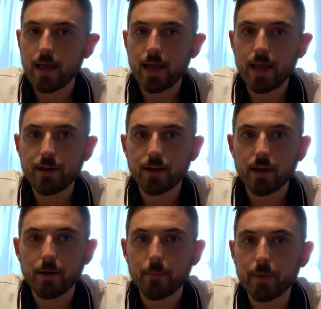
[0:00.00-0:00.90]
And
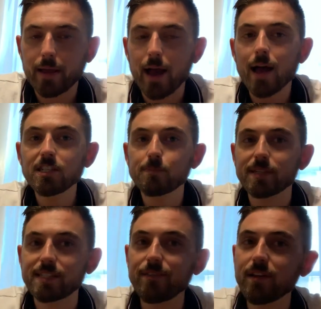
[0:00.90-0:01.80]
God
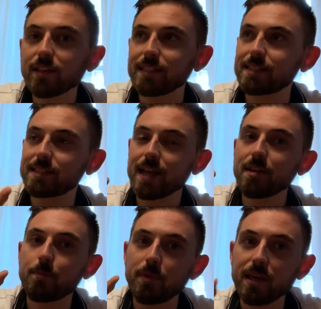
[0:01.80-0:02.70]
specifically
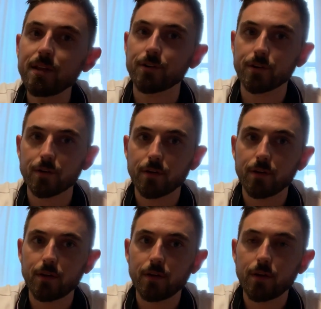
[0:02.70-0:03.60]
sent Peter
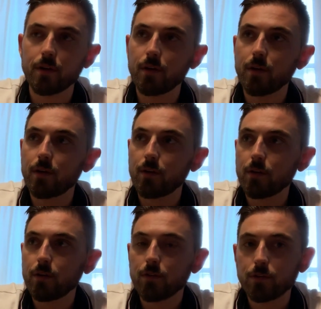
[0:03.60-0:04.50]

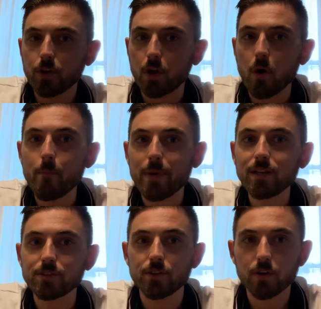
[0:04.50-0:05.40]
to go
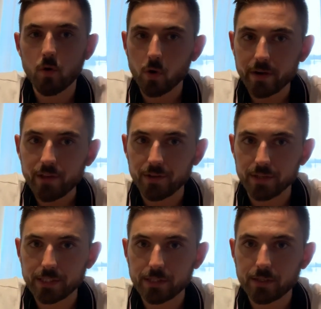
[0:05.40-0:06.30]
minister to
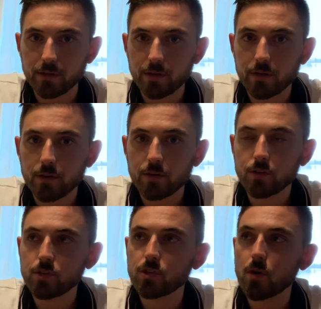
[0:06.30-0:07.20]
Cornelius.
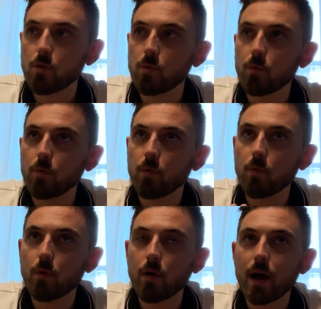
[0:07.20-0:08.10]
So
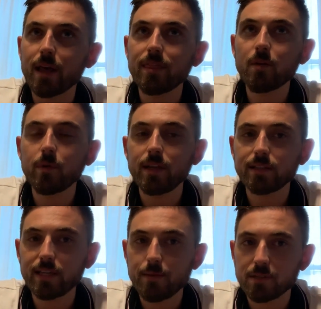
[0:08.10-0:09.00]
I think we need
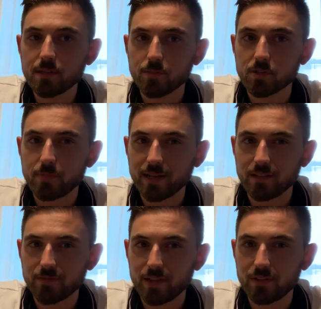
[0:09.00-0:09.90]
to keep this in
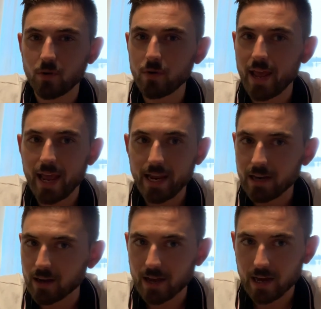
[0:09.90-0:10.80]
perspective and don't hate
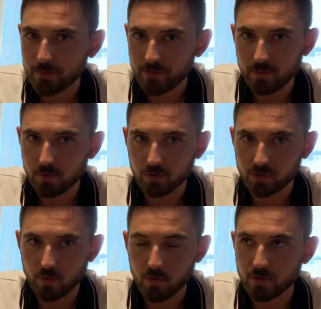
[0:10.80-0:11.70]
a cop if he pulls
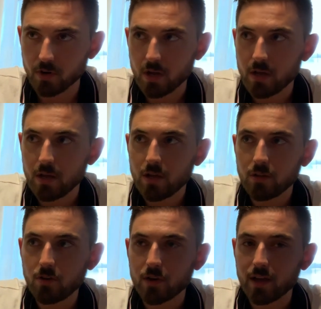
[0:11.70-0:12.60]
you over.
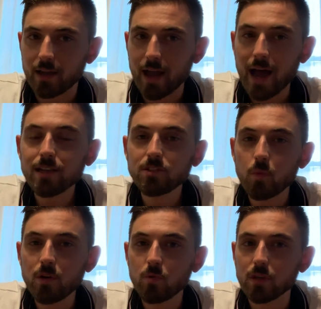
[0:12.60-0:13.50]
Look, God is the
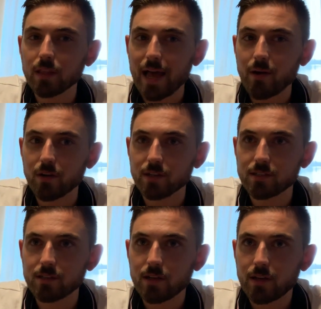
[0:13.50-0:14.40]
one who allowed us